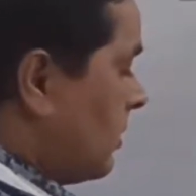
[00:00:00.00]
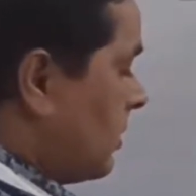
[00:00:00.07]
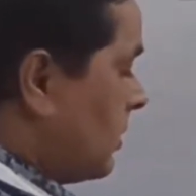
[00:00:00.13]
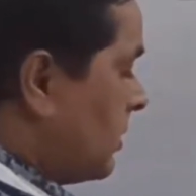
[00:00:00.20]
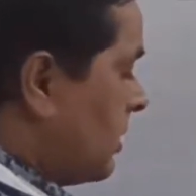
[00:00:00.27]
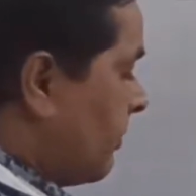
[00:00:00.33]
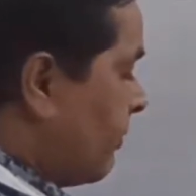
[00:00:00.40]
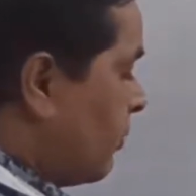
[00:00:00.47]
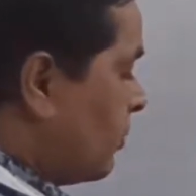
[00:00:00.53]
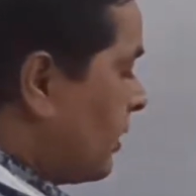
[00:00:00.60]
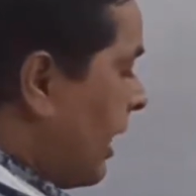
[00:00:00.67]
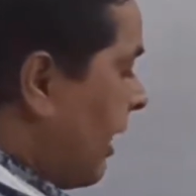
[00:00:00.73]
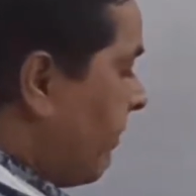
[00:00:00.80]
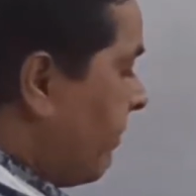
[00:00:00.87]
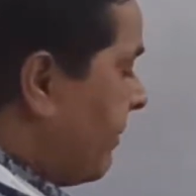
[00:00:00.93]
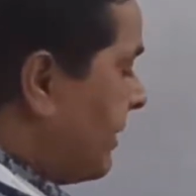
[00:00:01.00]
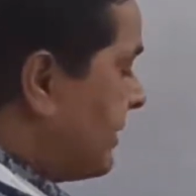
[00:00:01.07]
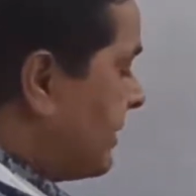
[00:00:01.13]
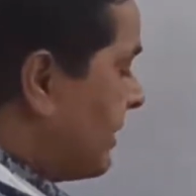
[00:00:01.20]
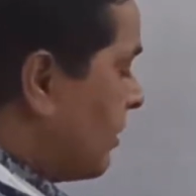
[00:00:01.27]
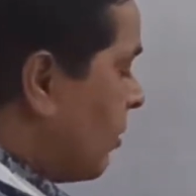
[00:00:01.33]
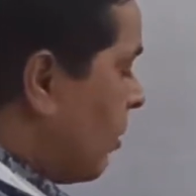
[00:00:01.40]
suppose I
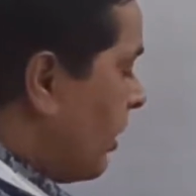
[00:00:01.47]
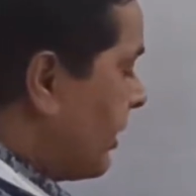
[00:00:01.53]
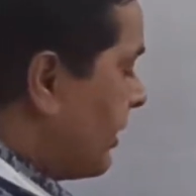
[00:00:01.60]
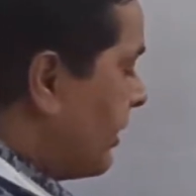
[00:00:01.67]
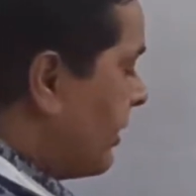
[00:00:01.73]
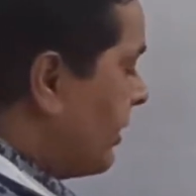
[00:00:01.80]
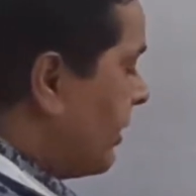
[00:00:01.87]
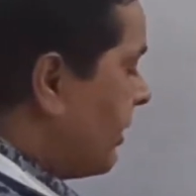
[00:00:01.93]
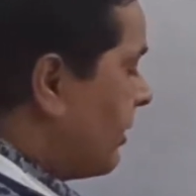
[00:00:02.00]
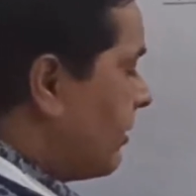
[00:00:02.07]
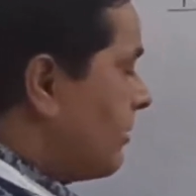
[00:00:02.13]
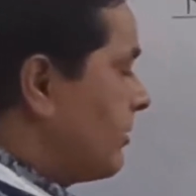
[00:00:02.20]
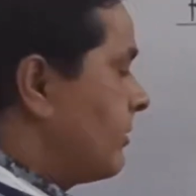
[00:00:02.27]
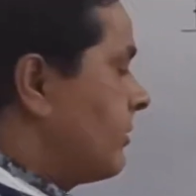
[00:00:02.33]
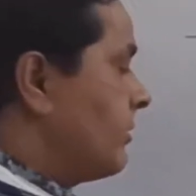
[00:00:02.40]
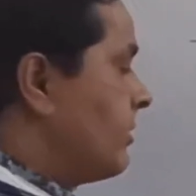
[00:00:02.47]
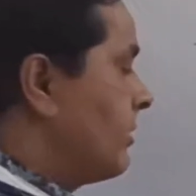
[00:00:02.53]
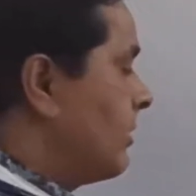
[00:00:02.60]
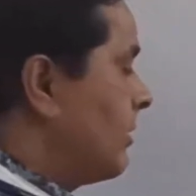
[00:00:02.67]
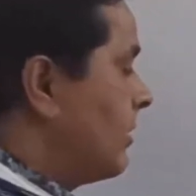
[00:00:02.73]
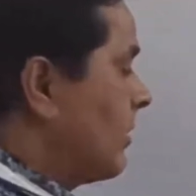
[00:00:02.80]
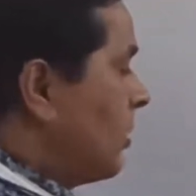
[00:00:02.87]
place the coin here.
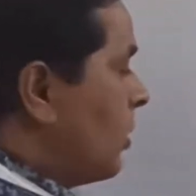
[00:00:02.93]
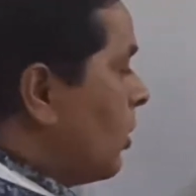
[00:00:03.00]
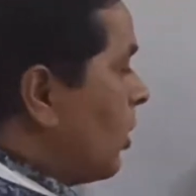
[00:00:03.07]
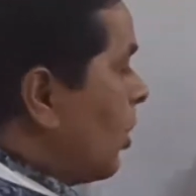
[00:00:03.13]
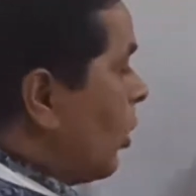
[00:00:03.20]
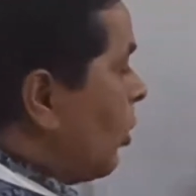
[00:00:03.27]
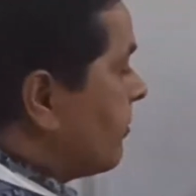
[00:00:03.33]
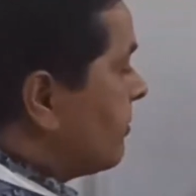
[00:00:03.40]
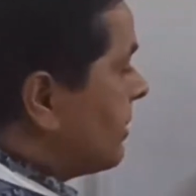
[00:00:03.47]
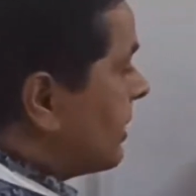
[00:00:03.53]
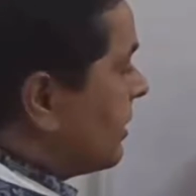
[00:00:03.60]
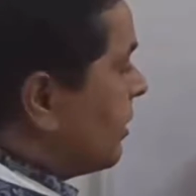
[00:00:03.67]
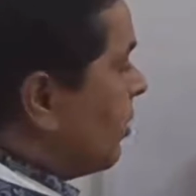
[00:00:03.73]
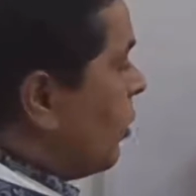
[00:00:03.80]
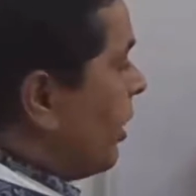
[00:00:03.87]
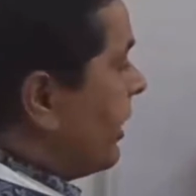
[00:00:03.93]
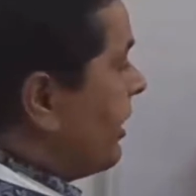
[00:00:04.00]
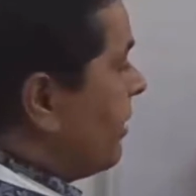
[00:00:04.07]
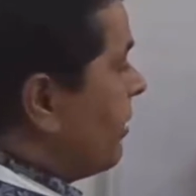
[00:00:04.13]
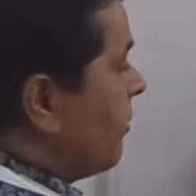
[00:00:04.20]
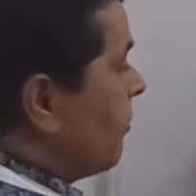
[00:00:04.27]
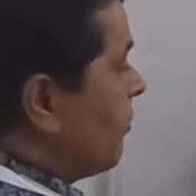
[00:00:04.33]
Observe the
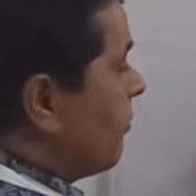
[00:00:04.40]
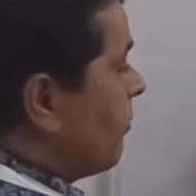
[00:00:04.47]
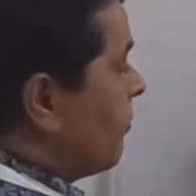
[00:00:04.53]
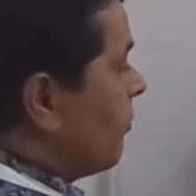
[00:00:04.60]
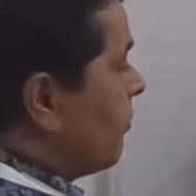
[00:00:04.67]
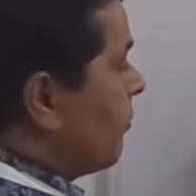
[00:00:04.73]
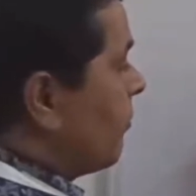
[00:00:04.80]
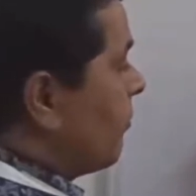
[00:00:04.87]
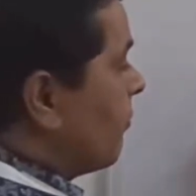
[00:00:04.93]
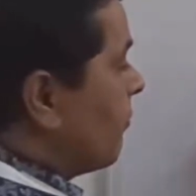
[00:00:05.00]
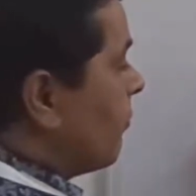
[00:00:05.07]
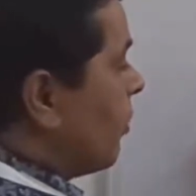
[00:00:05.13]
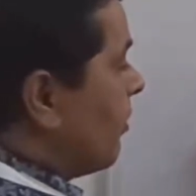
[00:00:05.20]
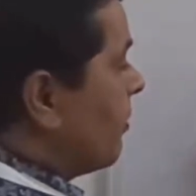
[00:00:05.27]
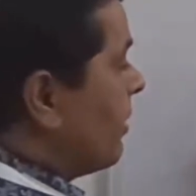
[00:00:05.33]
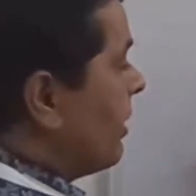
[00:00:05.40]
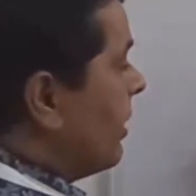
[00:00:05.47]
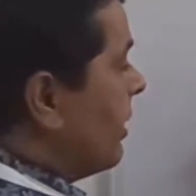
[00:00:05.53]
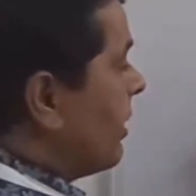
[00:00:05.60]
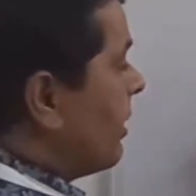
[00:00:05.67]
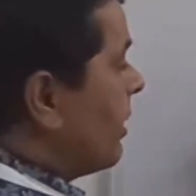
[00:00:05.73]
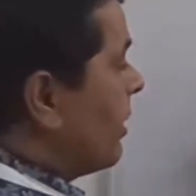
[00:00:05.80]
coin from
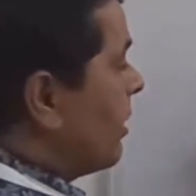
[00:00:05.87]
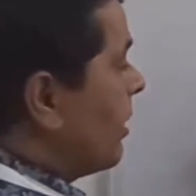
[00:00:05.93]
here.